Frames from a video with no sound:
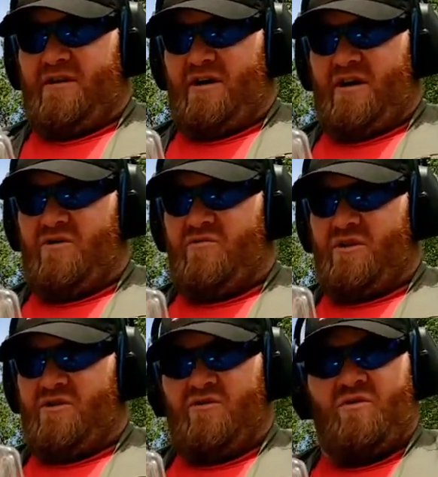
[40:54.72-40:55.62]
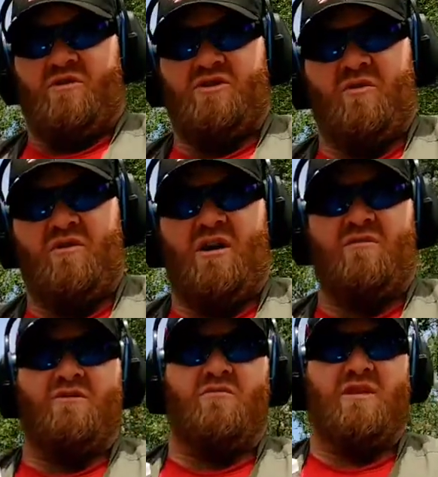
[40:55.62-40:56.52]
I don't know what's going on
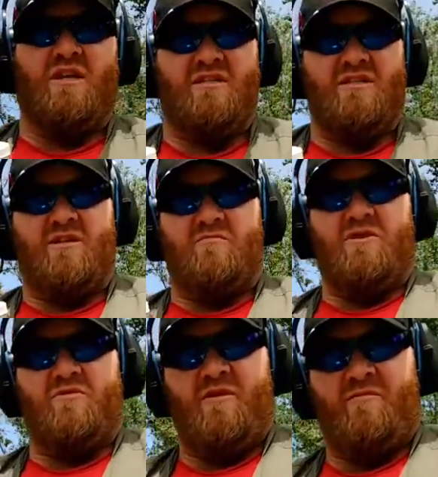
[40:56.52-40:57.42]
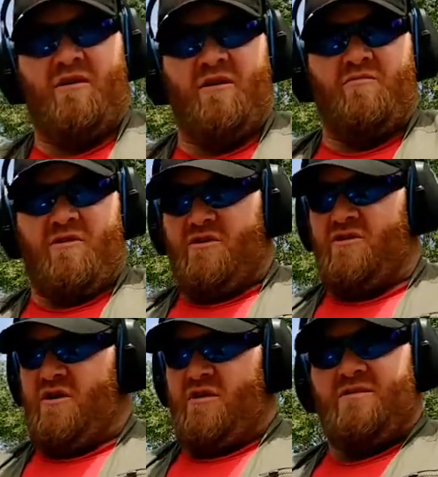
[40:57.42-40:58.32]
with the relationship between American Brothers
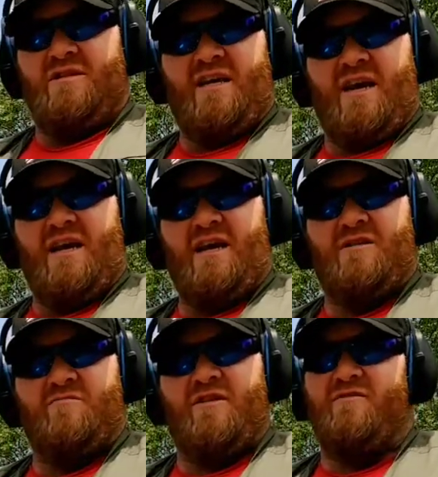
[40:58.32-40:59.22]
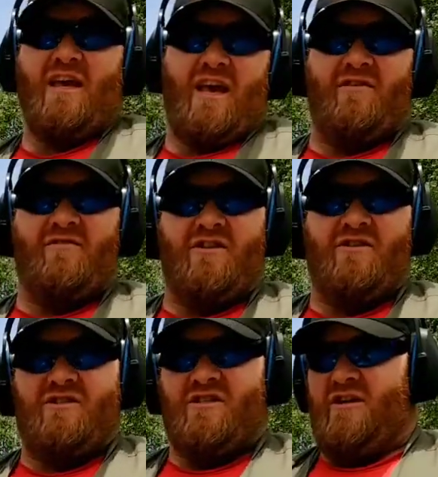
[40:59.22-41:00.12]
in Arms and TEDx, but if they have it on
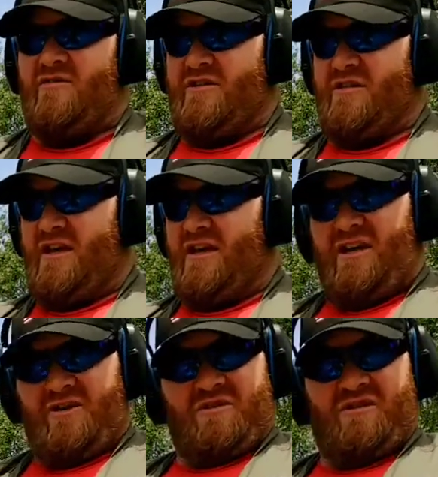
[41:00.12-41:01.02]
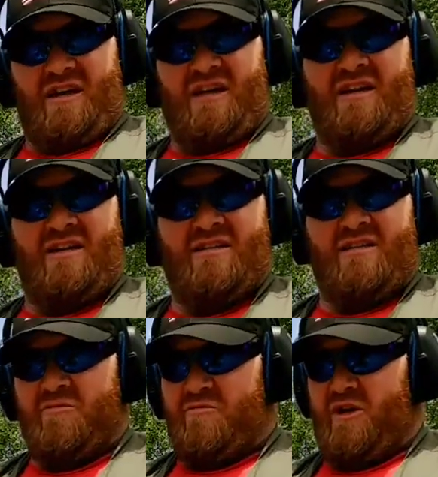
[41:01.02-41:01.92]
their shelves and you see it at a
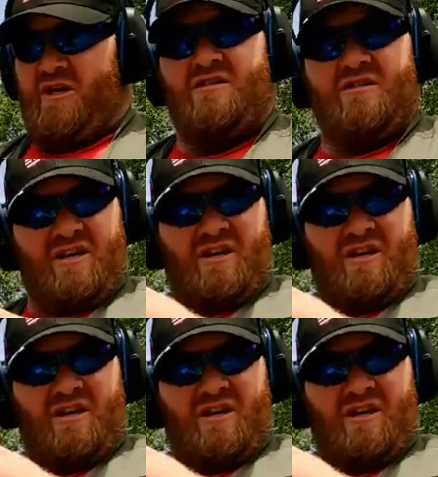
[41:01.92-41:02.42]
decent price,